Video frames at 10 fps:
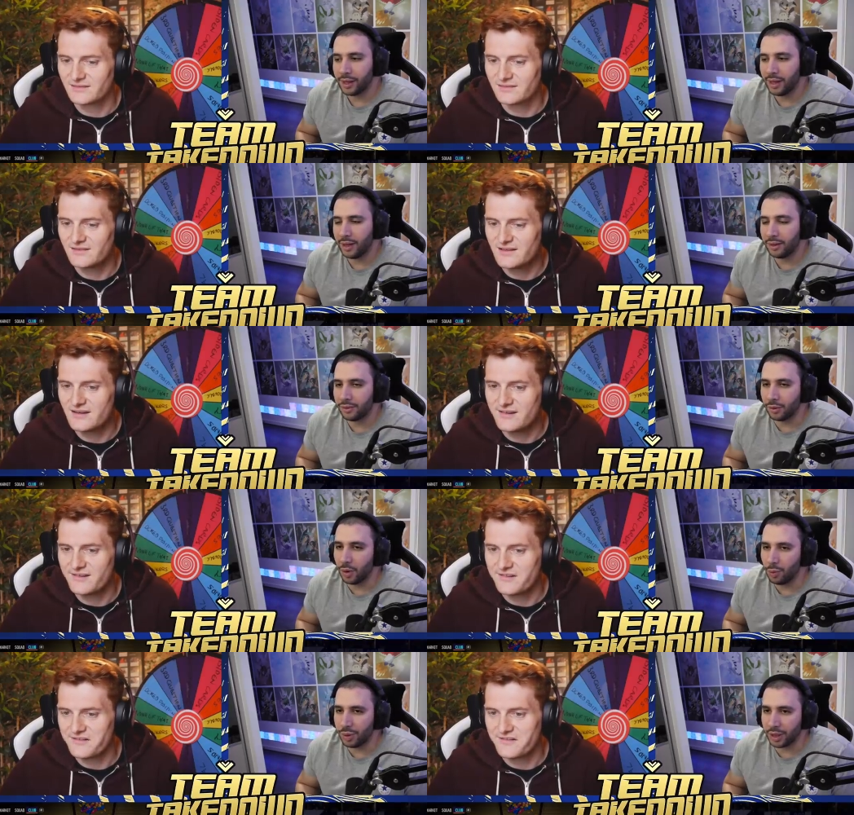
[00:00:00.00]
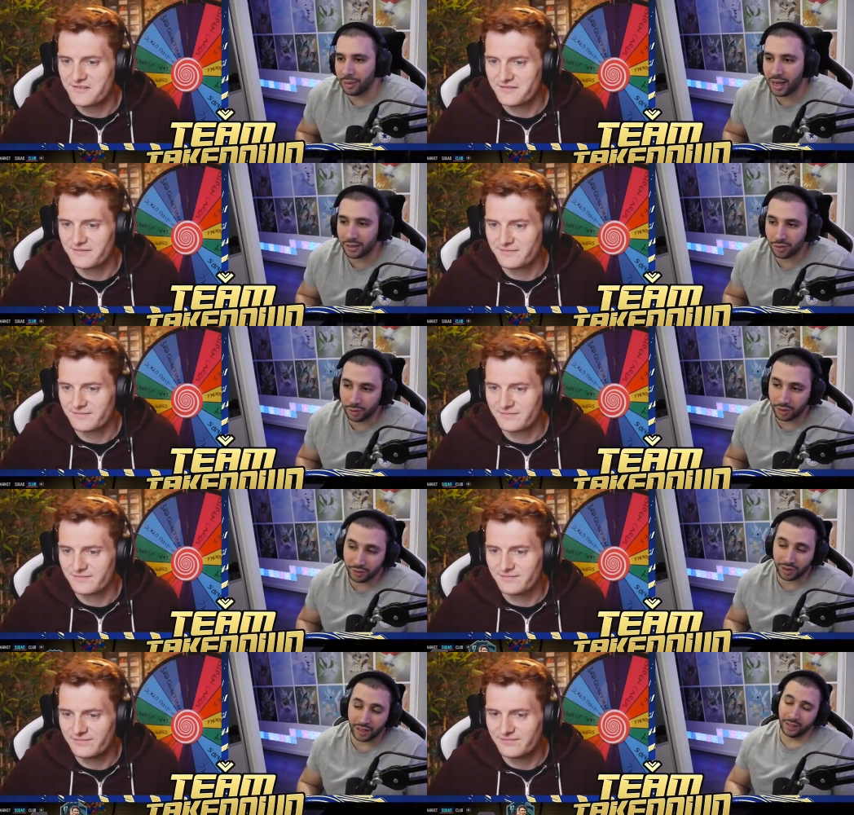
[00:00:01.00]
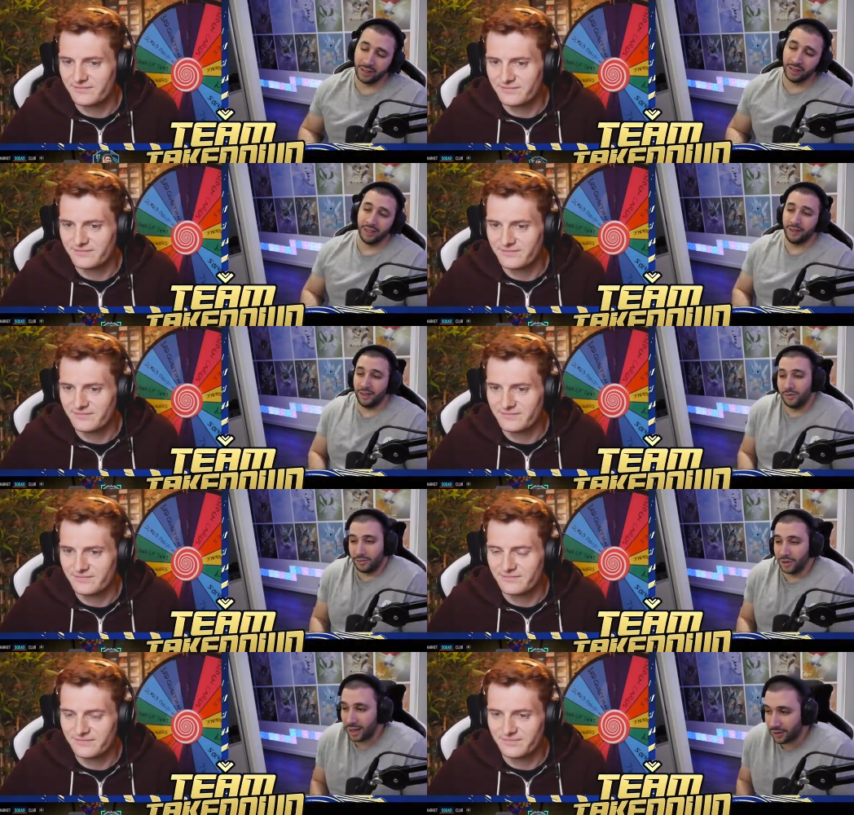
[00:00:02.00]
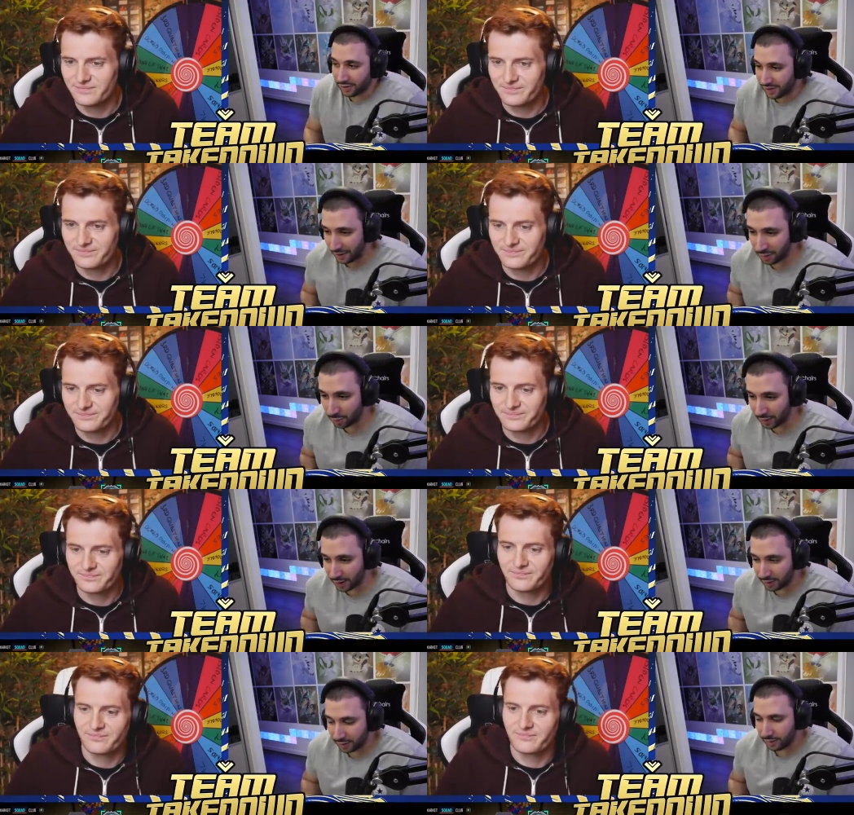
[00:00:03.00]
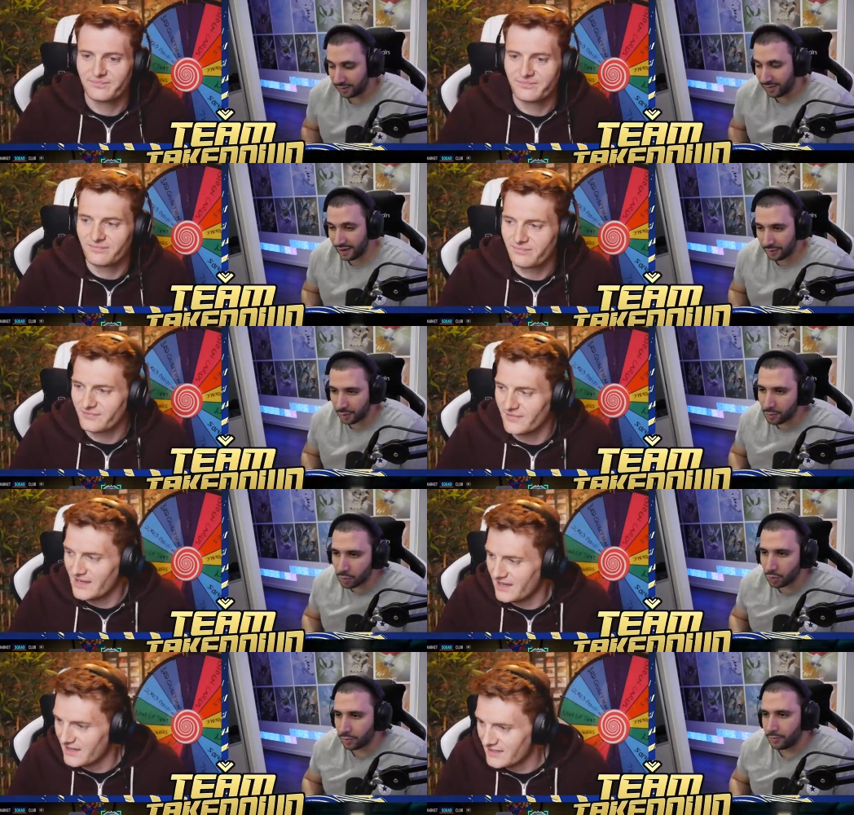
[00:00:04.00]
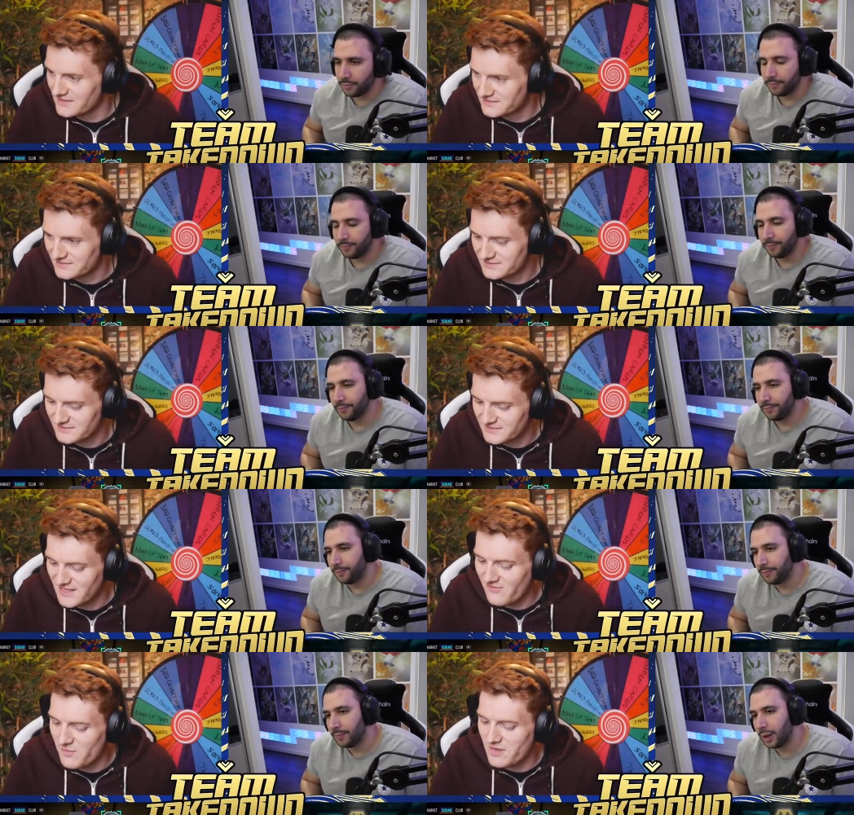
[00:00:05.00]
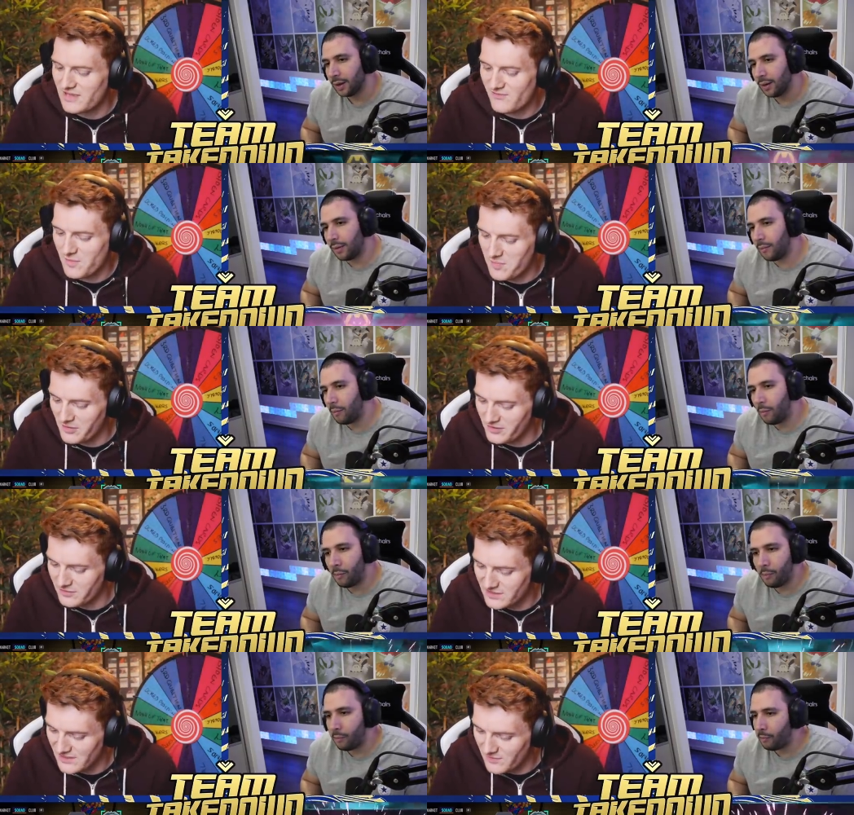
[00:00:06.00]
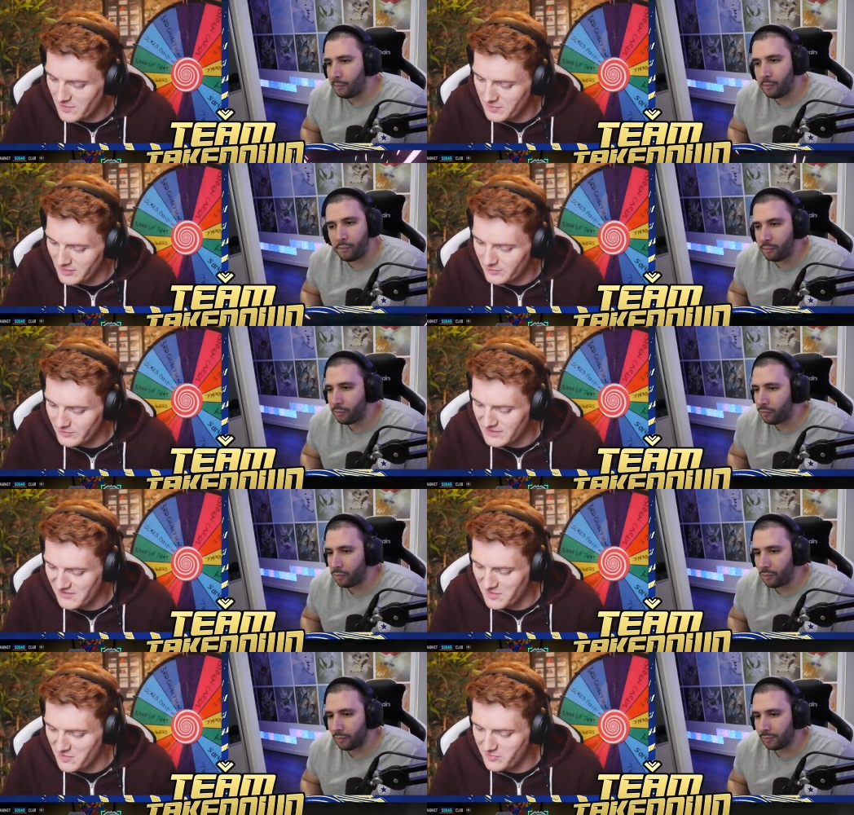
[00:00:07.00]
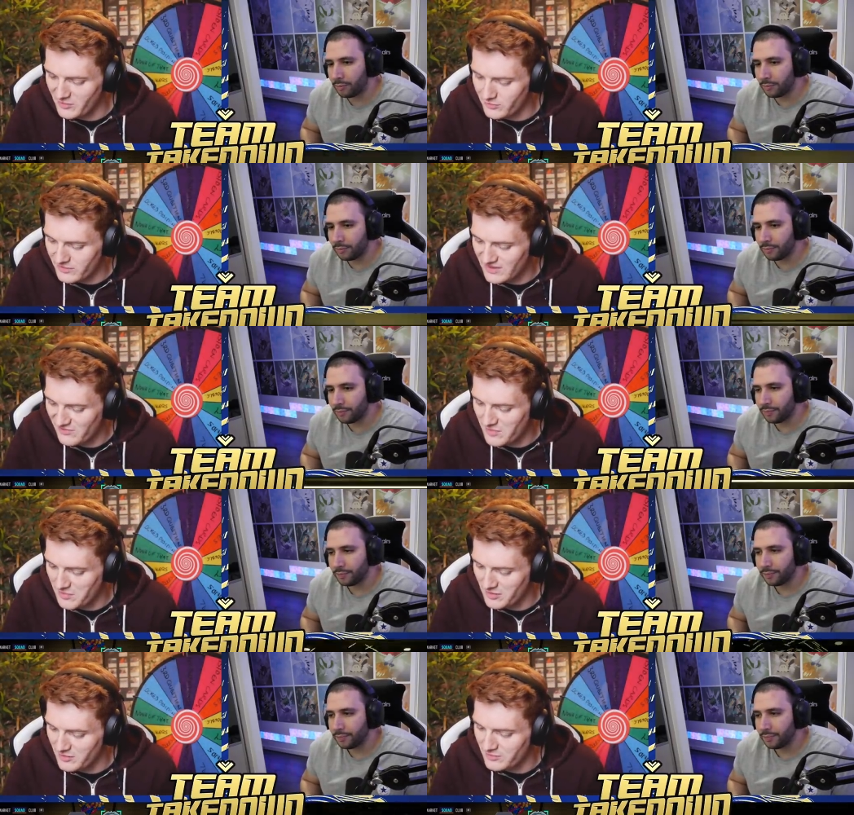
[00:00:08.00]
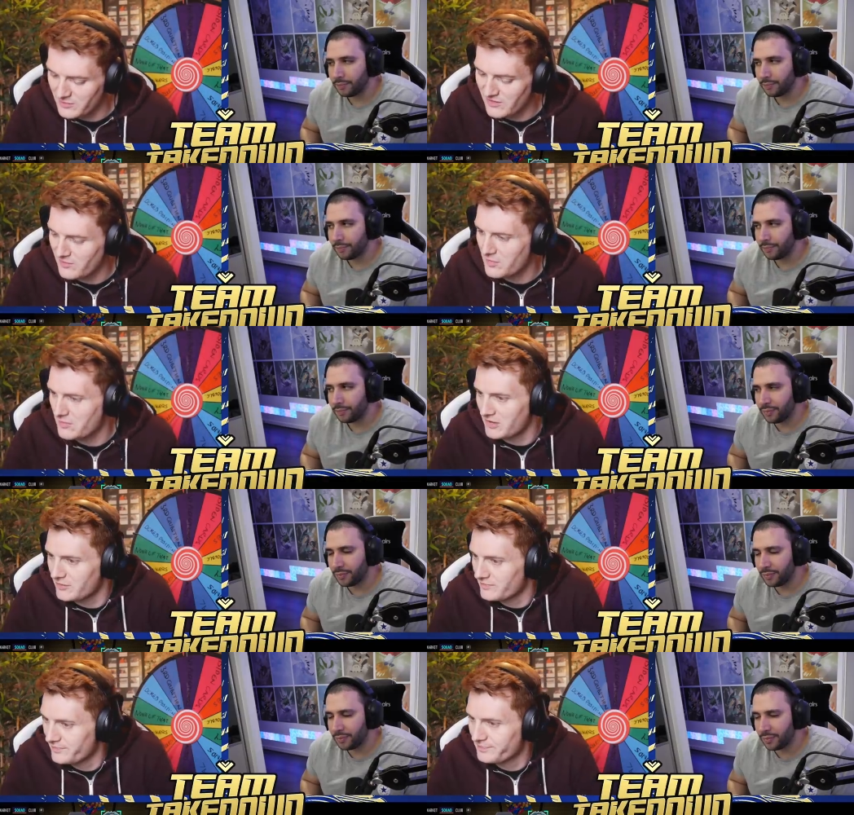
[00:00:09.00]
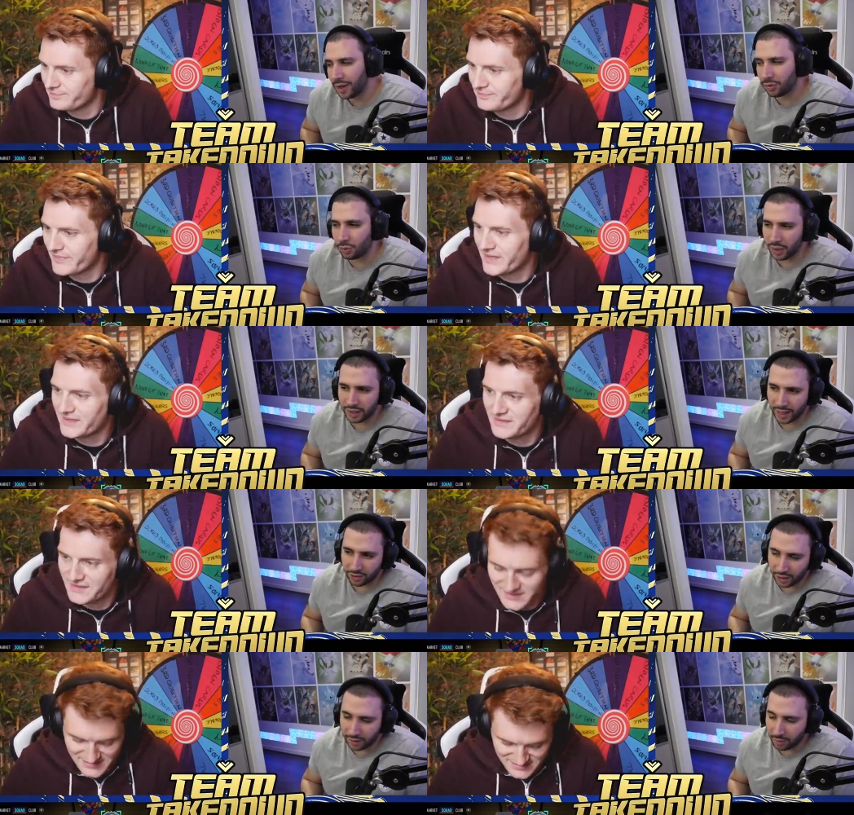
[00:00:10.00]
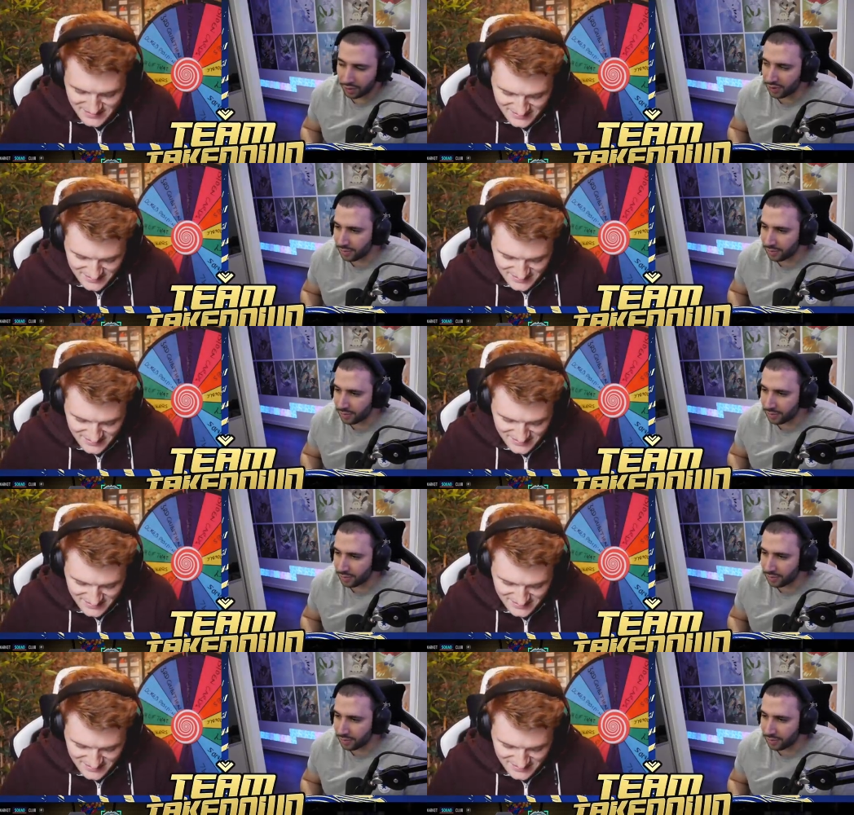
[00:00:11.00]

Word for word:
Speaker 1: Uh, still opening packs to be honest. Like these 50ks are terrible, mate. Terrible. Yeah, no.
Speaker 2: Give him, give him a blue. Give him a blue. Give him a blue. Give him a blue. Give him a blue.
Speaker 1: That's weird, actually, because